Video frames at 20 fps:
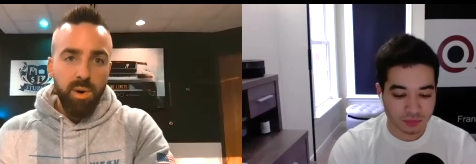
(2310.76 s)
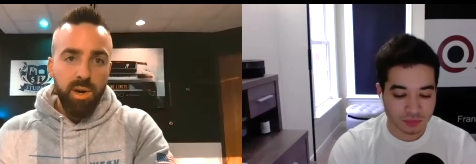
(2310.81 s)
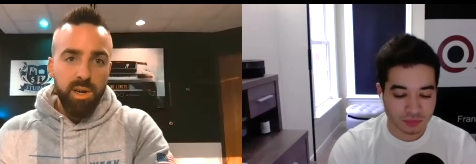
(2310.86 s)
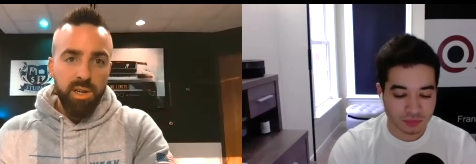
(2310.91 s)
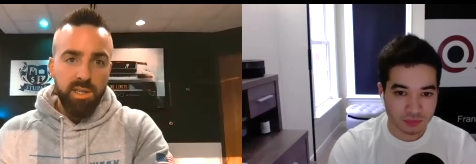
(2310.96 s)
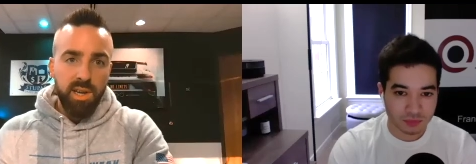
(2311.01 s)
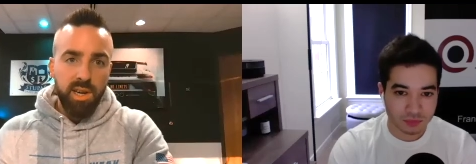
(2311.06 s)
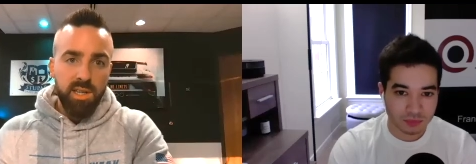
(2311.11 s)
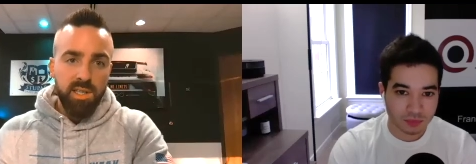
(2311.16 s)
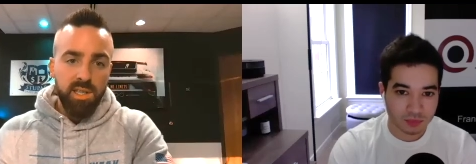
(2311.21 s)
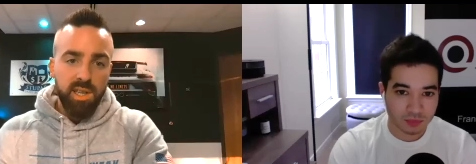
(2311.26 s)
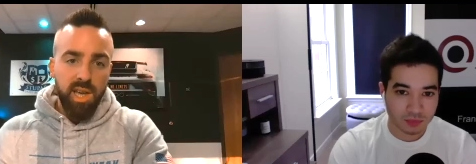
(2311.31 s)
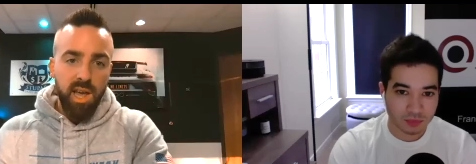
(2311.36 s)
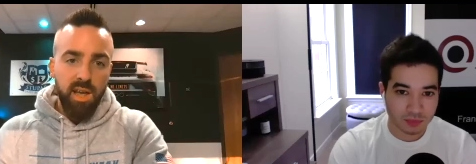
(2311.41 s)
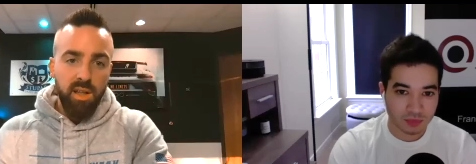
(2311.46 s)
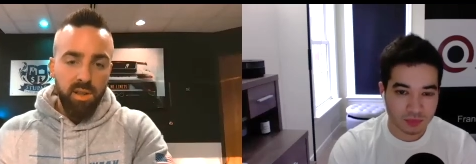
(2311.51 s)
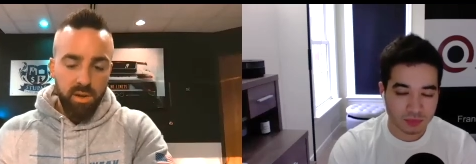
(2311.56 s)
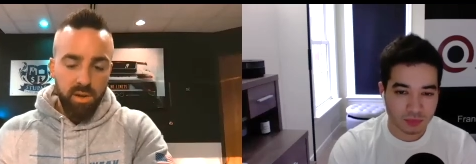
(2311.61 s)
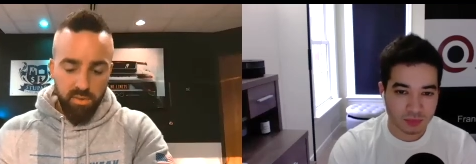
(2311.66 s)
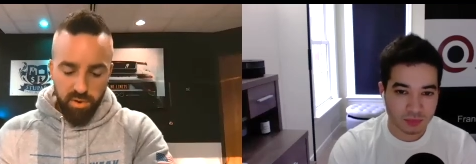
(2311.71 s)
Speaker 1: as i scale and
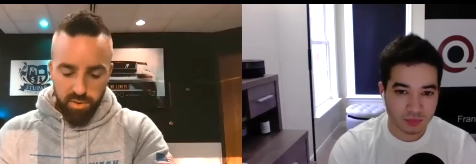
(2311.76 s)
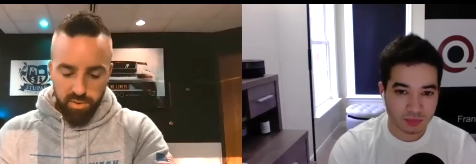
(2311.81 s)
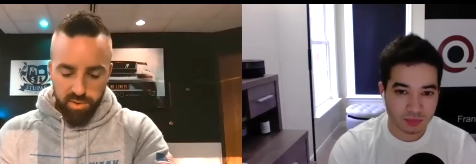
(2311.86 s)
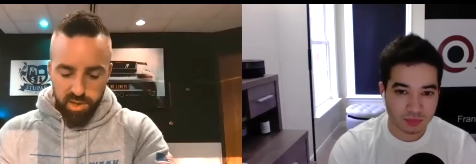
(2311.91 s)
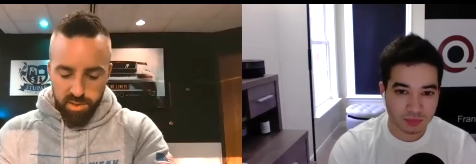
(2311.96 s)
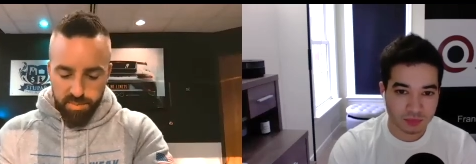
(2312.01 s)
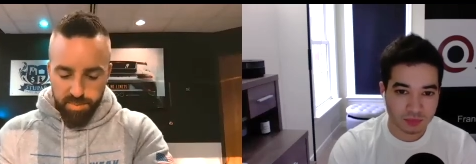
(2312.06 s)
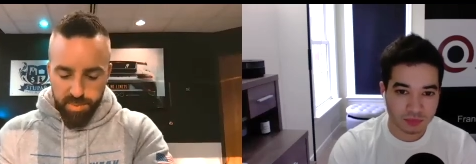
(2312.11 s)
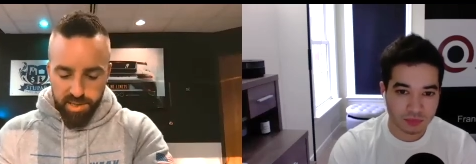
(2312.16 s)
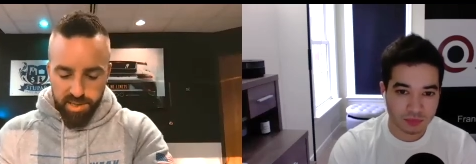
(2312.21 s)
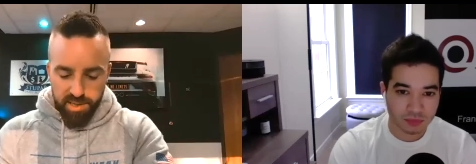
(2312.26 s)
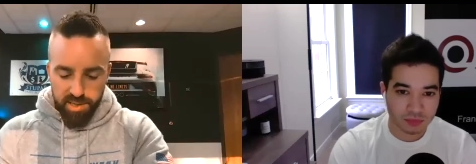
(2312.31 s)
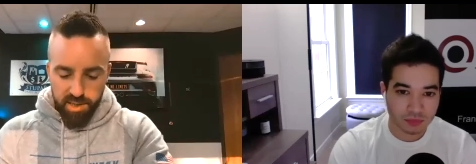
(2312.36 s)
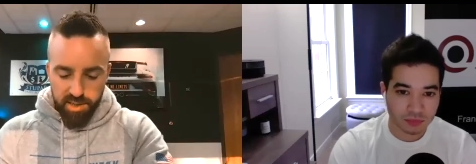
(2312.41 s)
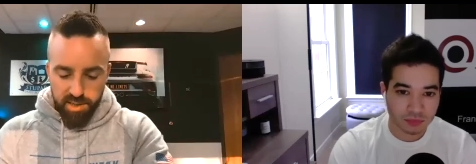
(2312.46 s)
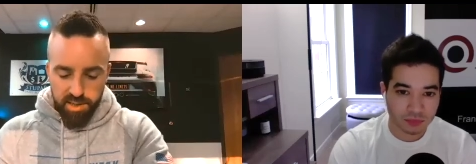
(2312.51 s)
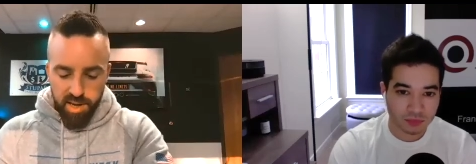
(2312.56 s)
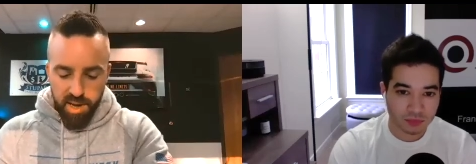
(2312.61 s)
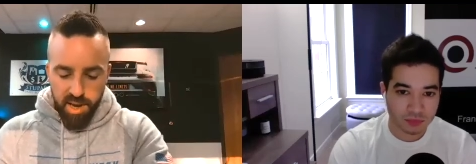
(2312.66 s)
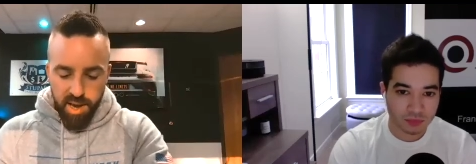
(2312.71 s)
grow this business
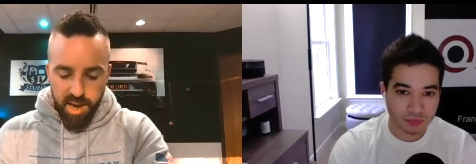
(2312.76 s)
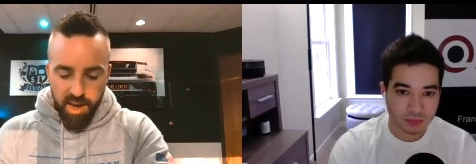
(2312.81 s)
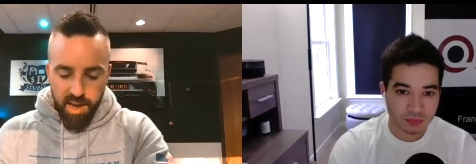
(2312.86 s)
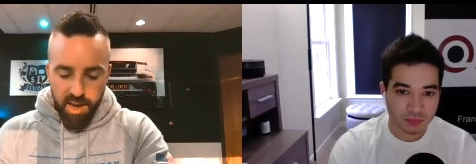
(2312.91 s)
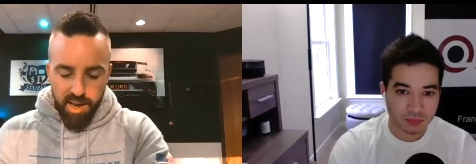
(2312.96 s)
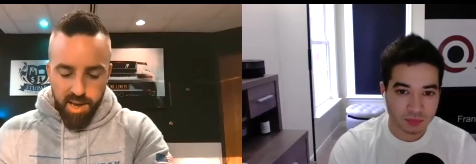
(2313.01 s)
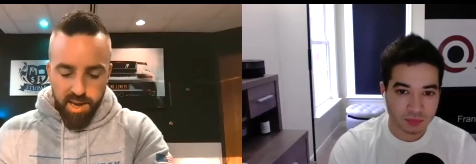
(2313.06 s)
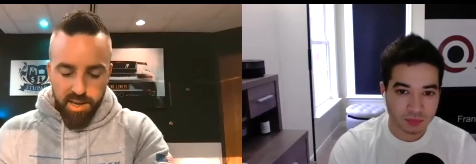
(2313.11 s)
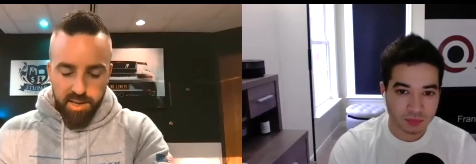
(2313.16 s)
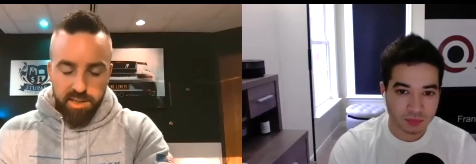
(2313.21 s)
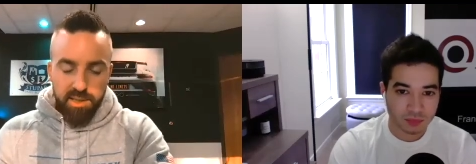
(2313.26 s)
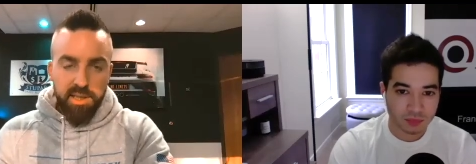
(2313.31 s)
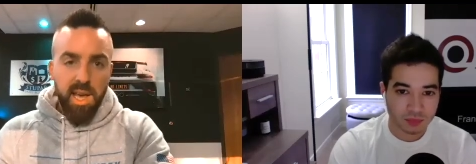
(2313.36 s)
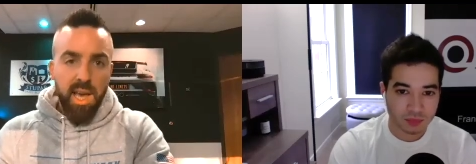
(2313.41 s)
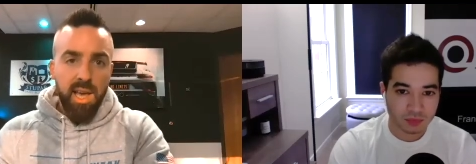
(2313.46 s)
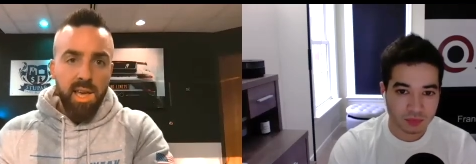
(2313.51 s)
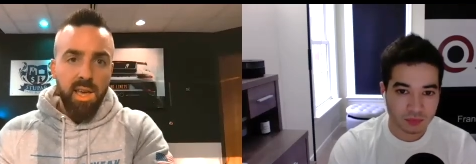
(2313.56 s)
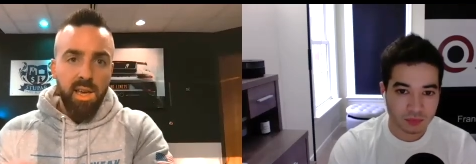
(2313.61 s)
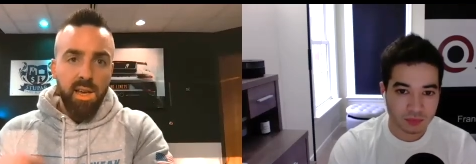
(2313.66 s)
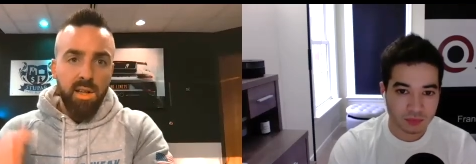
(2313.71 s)
is
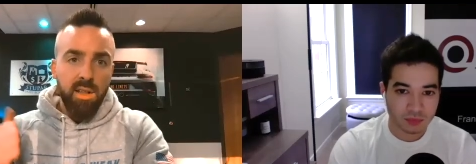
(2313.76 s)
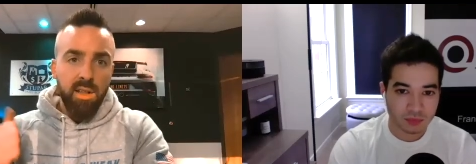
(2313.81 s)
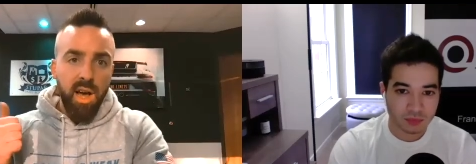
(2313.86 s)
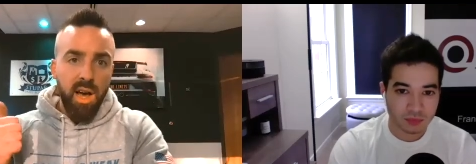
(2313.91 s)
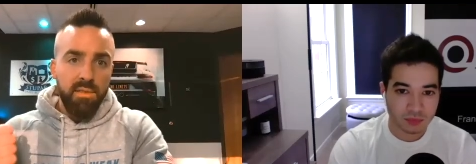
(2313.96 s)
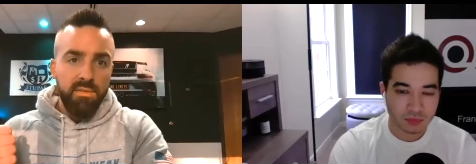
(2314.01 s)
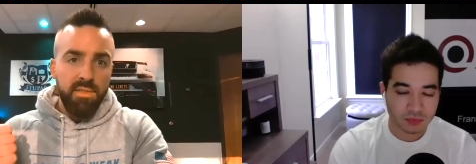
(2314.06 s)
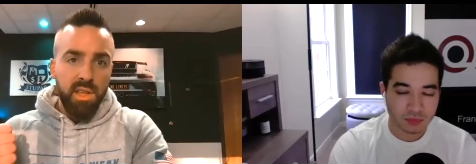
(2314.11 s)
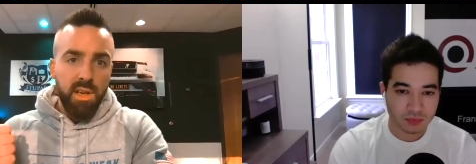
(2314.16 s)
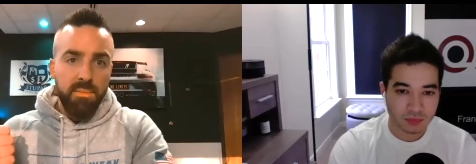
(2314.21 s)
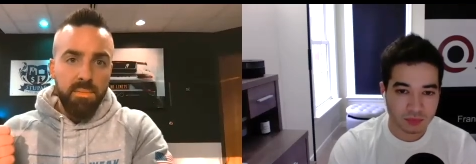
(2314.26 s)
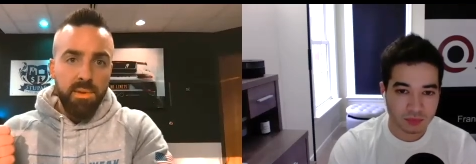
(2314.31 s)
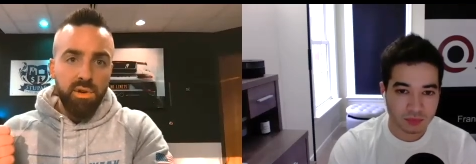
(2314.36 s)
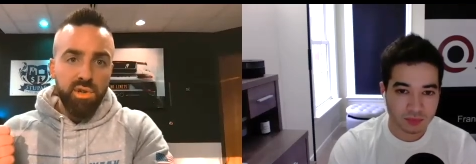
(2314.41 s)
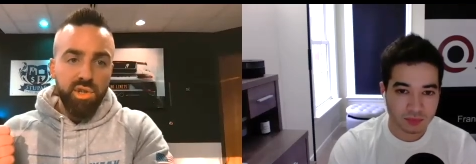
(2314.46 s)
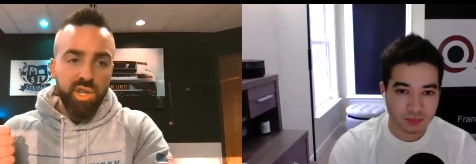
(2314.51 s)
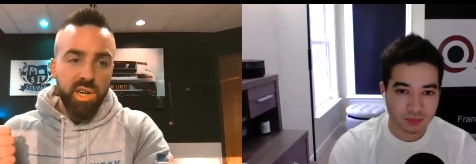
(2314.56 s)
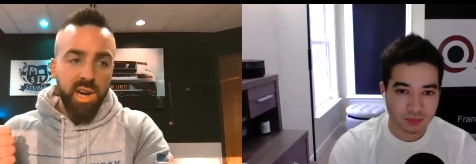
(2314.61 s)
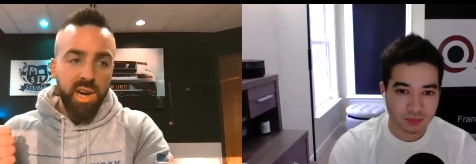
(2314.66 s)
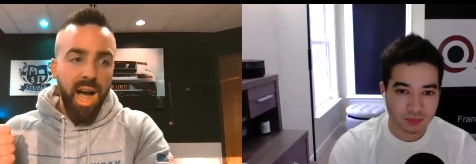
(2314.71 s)
taking a lot of the
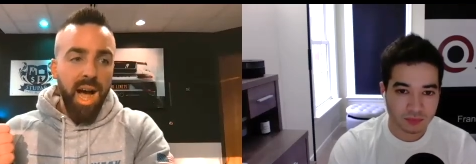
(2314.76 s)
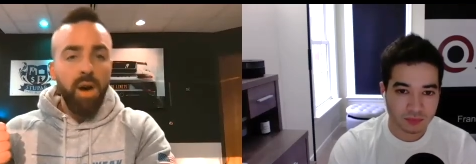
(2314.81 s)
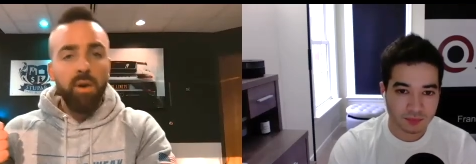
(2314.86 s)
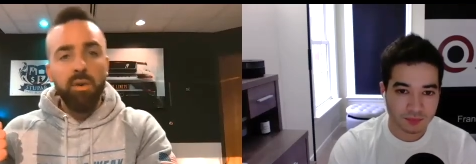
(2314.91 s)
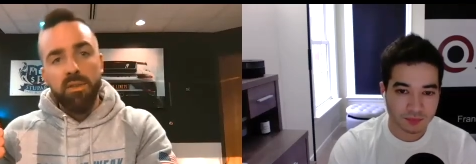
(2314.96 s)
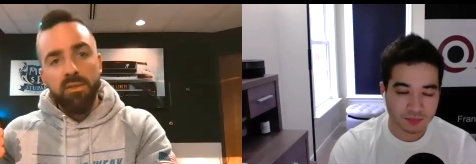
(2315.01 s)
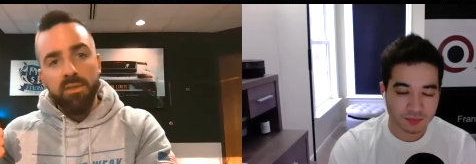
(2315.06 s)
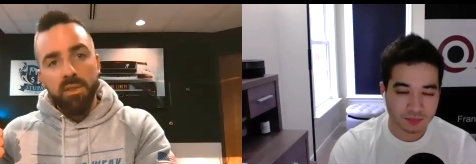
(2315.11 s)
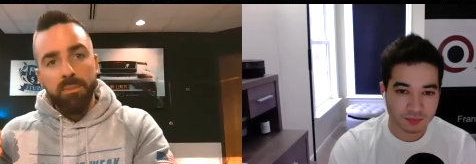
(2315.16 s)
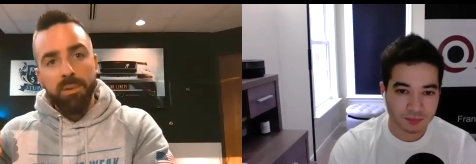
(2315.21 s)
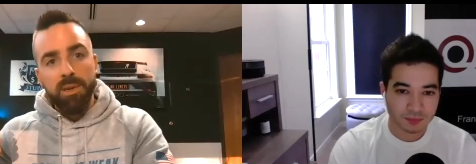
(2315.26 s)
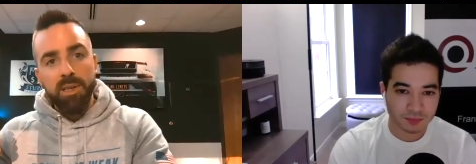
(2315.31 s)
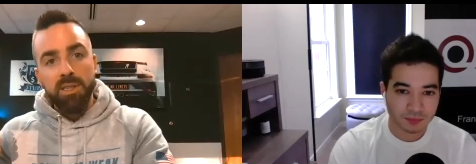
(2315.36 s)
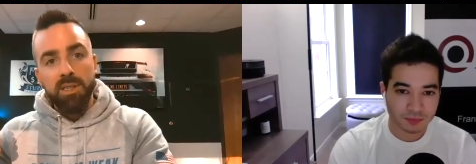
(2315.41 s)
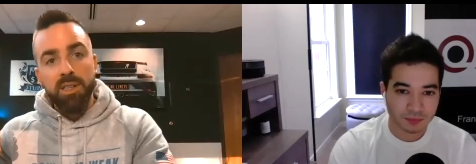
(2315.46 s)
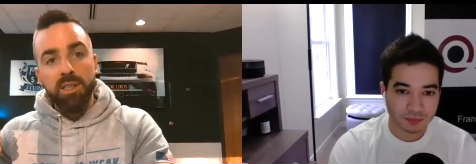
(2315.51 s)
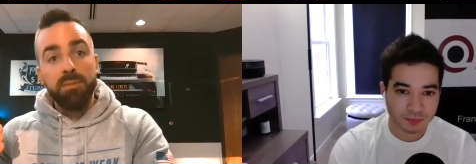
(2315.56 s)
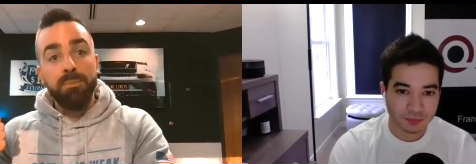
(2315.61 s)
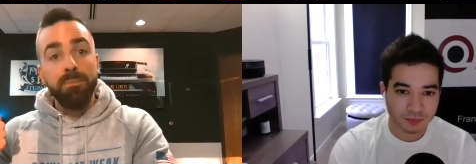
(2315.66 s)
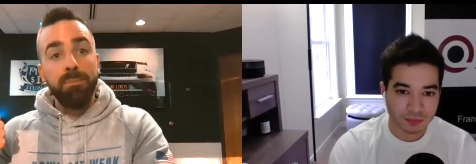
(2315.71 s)
emotion out of the business
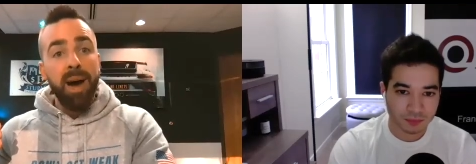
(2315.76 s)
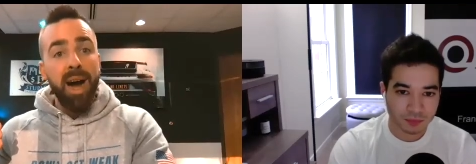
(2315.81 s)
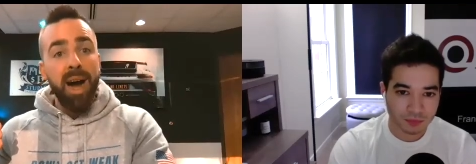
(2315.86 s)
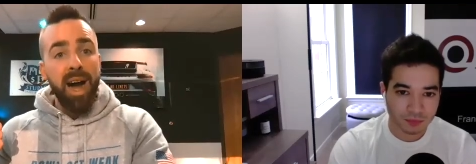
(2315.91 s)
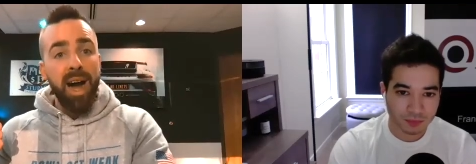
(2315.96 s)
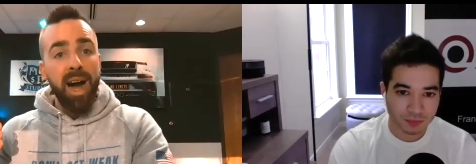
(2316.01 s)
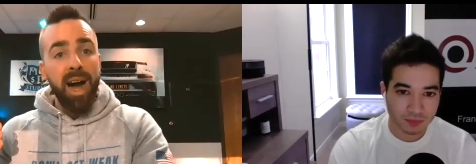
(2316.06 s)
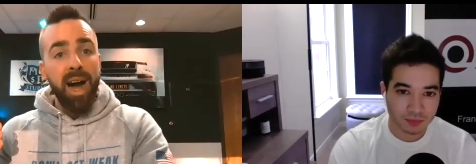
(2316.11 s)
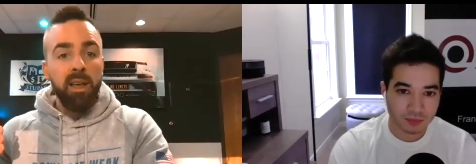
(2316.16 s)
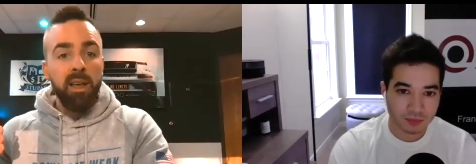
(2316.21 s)
by